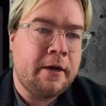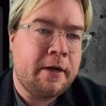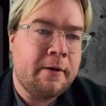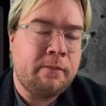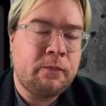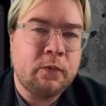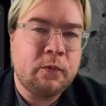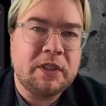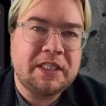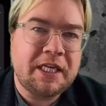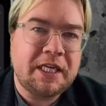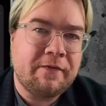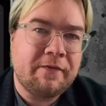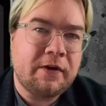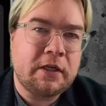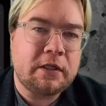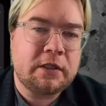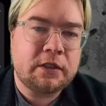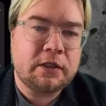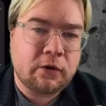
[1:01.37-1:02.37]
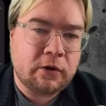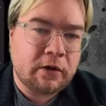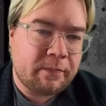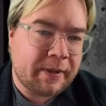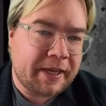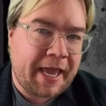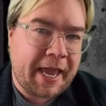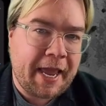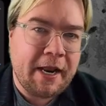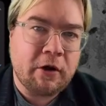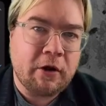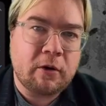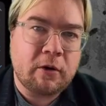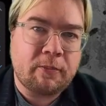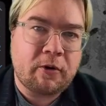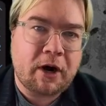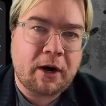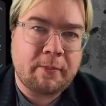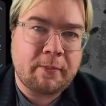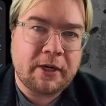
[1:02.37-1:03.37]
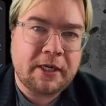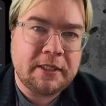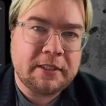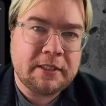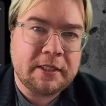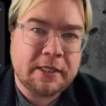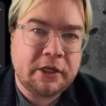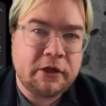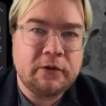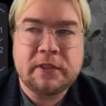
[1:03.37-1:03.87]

which give it certain mechanical properties, and you